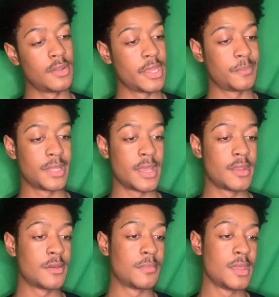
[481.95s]
like playing
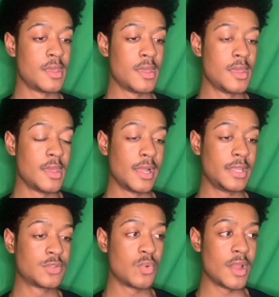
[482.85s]
them. At
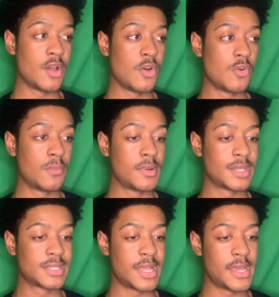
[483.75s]
least we're at home, but
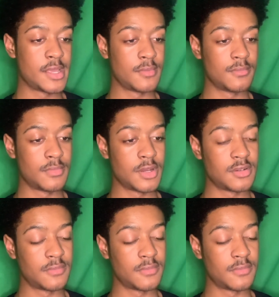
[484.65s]
it's like, bro,